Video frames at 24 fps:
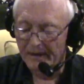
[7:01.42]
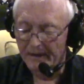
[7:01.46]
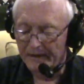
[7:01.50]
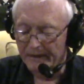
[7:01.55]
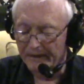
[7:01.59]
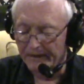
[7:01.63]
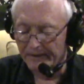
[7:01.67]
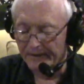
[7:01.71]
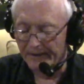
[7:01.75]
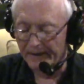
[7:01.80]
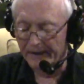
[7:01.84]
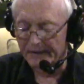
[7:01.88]

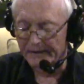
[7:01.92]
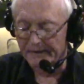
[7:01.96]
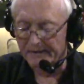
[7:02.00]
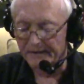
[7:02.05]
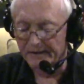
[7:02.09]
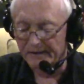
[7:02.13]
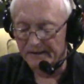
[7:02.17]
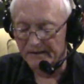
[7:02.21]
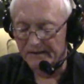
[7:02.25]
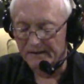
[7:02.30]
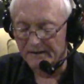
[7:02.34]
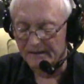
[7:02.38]
that
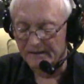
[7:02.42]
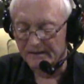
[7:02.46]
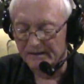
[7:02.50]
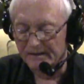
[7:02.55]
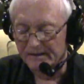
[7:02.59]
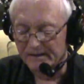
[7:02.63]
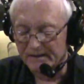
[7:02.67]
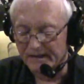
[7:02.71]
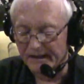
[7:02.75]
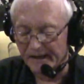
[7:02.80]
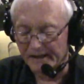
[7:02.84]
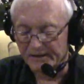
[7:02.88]

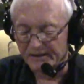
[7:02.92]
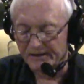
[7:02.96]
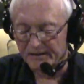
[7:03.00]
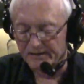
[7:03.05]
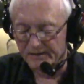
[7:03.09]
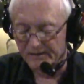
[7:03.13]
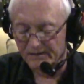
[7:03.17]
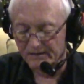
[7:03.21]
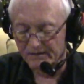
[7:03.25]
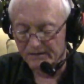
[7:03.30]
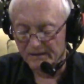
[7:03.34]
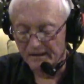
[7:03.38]

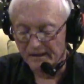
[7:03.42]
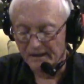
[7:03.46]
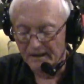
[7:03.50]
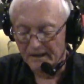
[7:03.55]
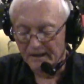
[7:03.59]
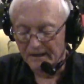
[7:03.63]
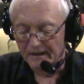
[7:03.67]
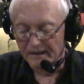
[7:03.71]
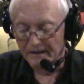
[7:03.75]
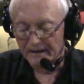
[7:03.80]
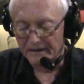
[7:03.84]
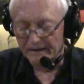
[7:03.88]
sectional
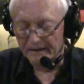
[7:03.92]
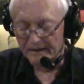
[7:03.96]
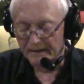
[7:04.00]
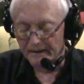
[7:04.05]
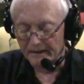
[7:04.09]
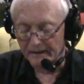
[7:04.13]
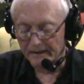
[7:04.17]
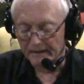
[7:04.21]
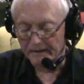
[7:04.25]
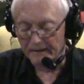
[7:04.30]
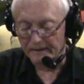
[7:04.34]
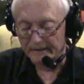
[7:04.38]

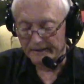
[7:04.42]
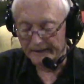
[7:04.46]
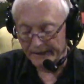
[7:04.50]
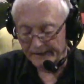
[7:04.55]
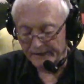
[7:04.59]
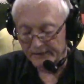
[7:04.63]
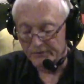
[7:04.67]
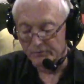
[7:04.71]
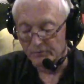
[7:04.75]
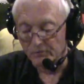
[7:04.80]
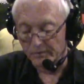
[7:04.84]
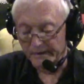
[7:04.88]

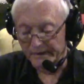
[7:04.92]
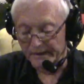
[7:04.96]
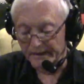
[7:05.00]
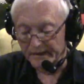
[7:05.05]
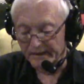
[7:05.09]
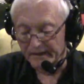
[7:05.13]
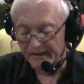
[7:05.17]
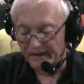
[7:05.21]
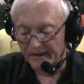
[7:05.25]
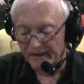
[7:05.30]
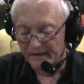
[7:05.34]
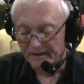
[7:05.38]
next
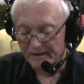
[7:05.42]
week.